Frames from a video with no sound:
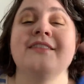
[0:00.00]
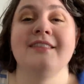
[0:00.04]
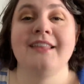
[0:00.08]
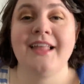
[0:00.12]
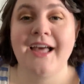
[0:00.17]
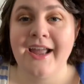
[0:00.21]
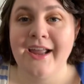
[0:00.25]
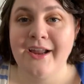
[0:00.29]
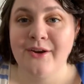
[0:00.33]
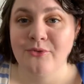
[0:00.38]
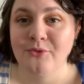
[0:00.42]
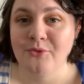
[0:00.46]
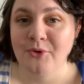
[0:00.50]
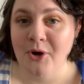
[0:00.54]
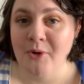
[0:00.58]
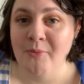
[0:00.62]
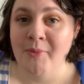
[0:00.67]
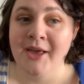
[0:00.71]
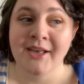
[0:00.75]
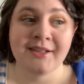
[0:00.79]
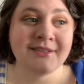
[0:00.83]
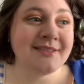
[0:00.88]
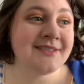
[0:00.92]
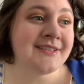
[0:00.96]
light
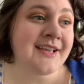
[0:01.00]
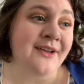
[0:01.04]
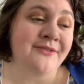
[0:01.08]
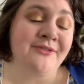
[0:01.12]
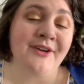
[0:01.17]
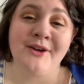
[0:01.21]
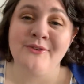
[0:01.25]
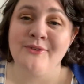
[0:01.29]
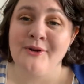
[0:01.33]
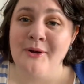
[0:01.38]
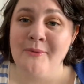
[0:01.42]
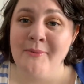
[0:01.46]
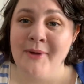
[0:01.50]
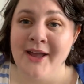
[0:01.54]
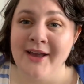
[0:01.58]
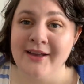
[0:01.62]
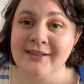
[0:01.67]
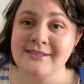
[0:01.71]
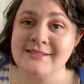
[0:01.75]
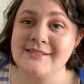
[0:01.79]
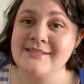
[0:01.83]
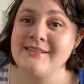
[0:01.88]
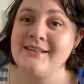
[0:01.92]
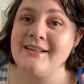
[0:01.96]
romance, sci-fi
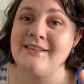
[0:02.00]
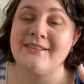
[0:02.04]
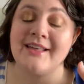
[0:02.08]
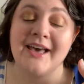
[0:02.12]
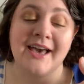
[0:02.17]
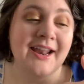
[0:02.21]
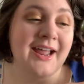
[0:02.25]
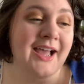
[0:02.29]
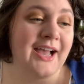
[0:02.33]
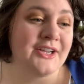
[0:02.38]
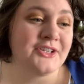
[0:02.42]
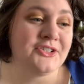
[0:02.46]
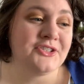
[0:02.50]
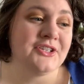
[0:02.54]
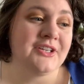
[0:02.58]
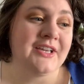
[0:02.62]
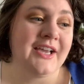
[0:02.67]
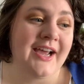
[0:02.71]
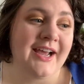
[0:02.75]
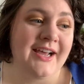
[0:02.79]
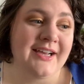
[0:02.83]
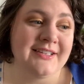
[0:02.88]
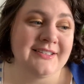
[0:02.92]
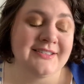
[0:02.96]
romance that actually
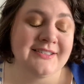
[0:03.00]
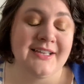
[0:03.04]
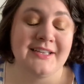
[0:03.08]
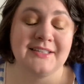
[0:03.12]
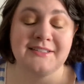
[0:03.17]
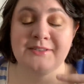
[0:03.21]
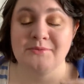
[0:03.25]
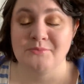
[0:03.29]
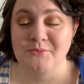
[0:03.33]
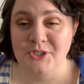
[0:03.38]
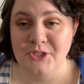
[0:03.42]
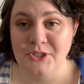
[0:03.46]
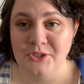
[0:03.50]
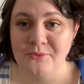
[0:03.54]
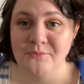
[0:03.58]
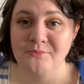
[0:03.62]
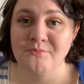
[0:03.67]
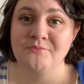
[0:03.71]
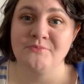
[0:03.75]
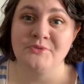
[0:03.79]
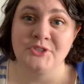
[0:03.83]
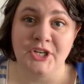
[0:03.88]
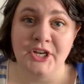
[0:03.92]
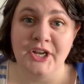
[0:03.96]
has like some real
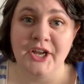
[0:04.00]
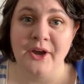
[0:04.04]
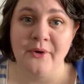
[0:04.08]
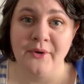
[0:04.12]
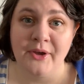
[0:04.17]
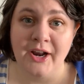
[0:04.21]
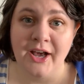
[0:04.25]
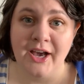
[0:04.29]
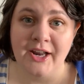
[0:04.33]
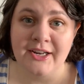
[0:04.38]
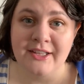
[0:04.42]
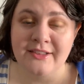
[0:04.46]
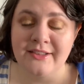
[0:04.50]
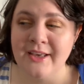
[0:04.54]
shit going on in